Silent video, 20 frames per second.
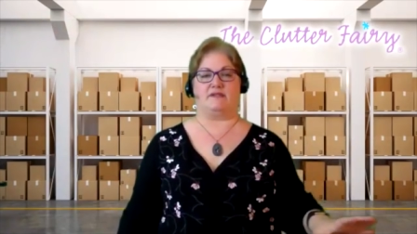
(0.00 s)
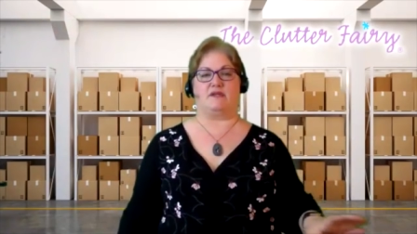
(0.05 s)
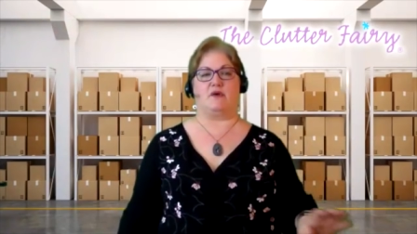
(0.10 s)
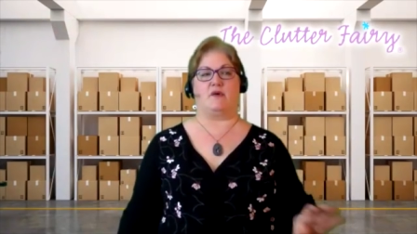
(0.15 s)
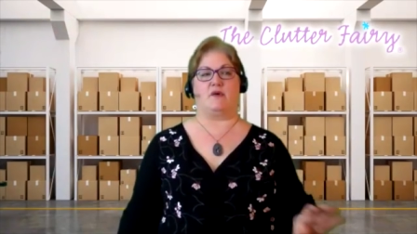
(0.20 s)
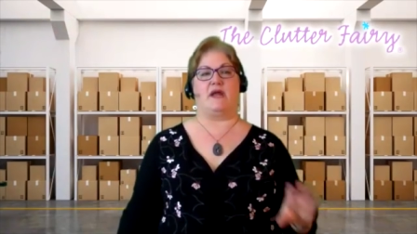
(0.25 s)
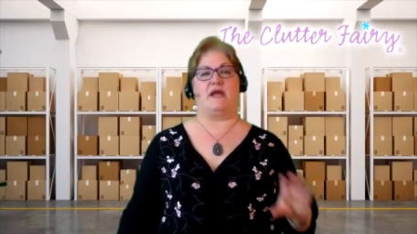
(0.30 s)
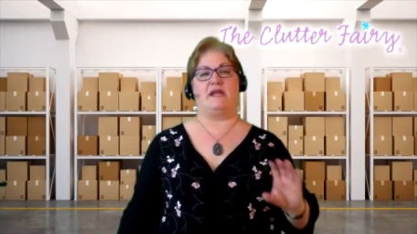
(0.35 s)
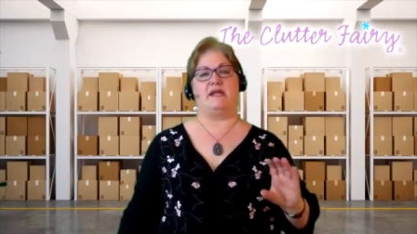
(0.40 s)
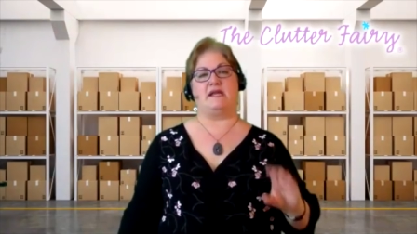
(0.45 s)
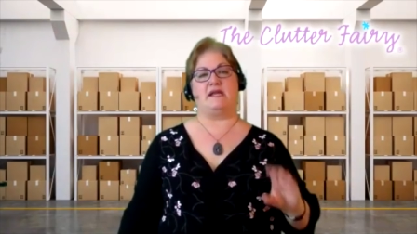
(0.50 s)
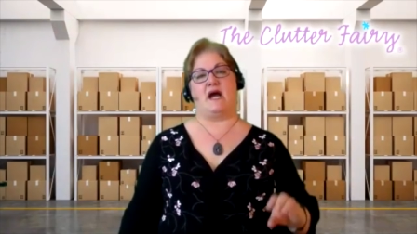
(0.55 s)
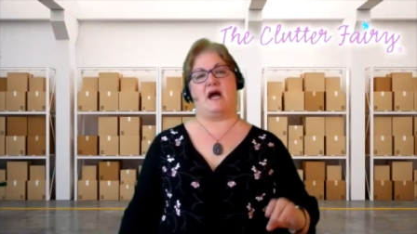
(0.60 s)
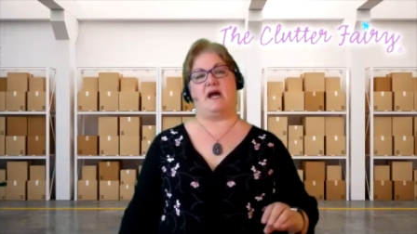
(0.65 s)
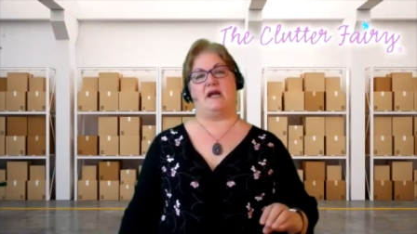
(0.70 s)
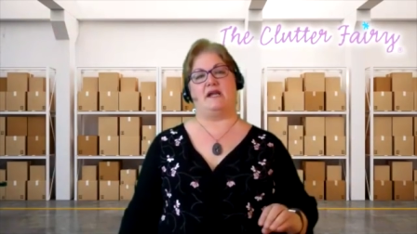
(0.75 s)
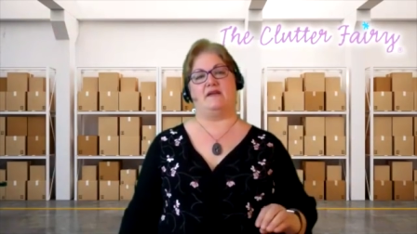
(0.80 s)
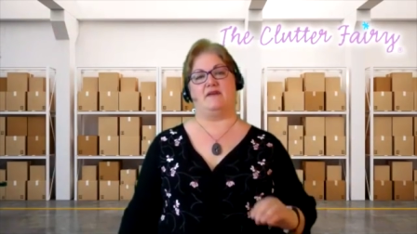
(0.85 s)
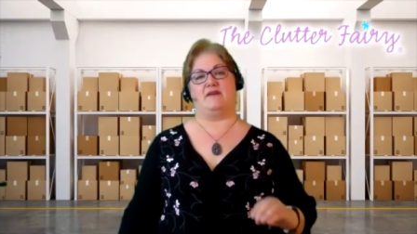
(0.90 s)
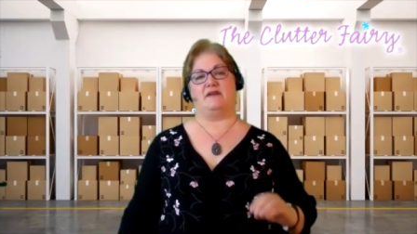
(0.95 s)
So any
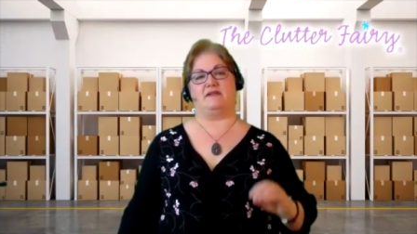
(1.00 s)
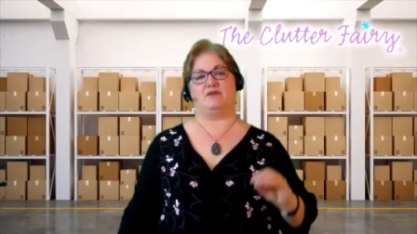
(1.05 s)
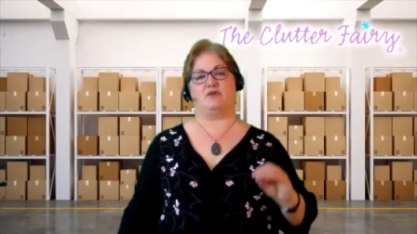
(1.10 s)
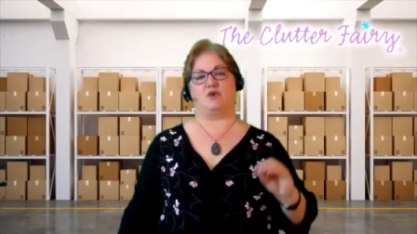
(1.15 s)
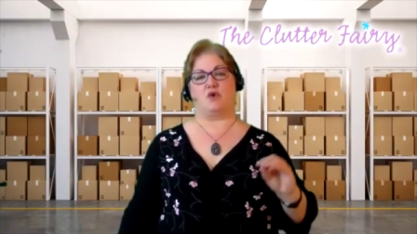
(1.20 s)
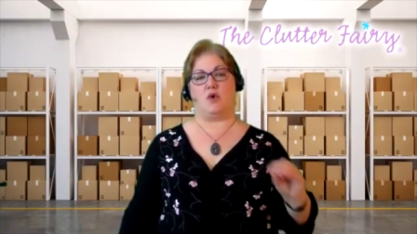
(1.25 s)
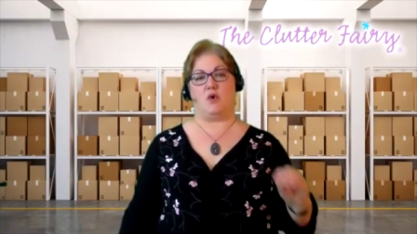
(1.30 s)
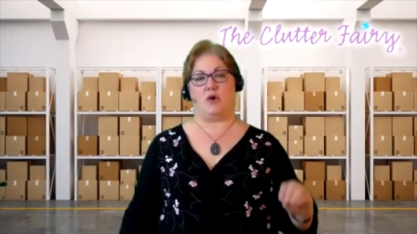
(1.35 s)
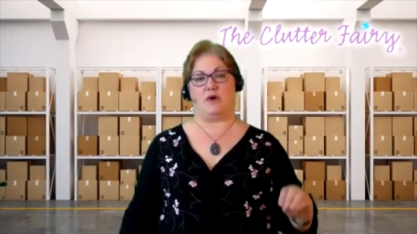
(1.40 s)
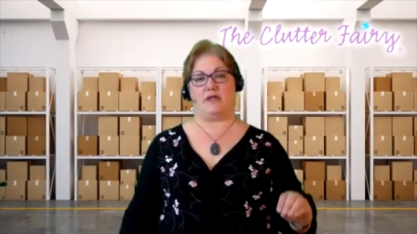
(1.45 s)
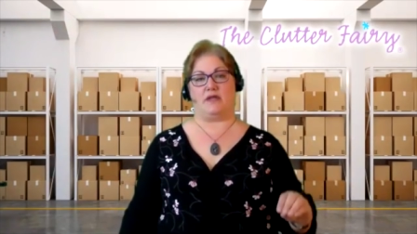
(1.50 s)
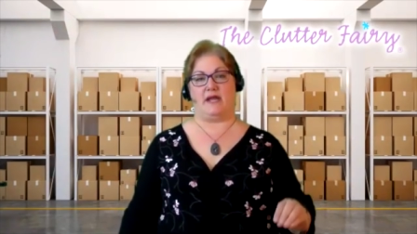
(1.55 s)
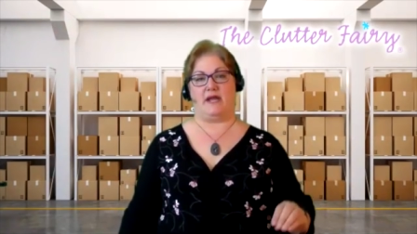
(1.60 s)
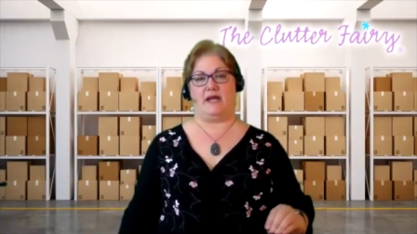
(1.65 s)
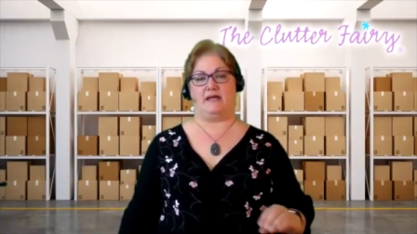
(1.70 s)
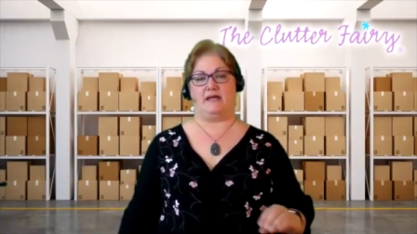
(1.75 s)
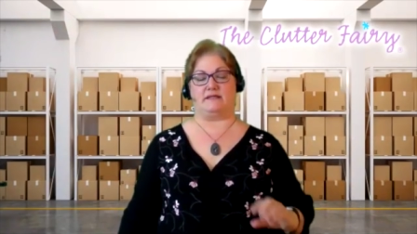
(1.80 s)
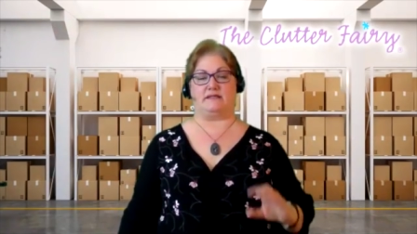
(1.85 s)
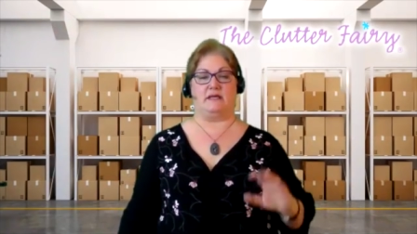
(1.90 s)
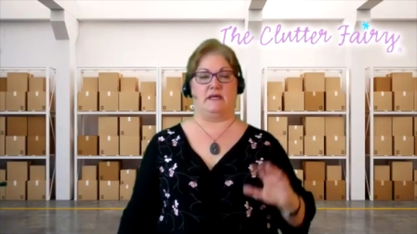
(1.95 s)
kind of a drawer that
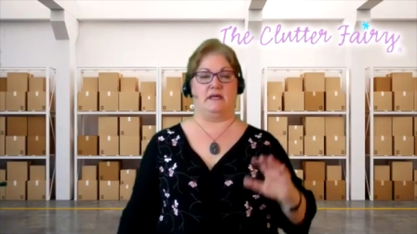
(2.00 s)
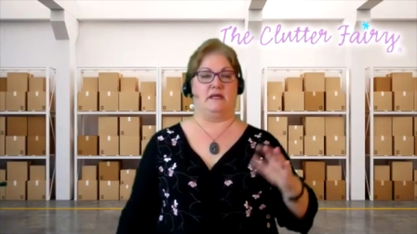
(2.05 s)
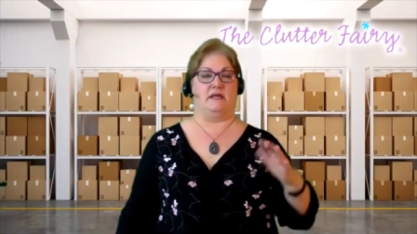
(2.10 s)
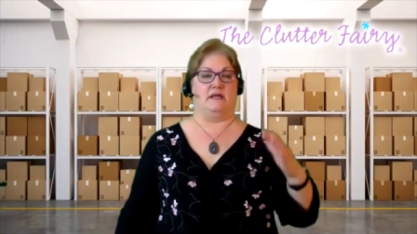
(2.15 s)
has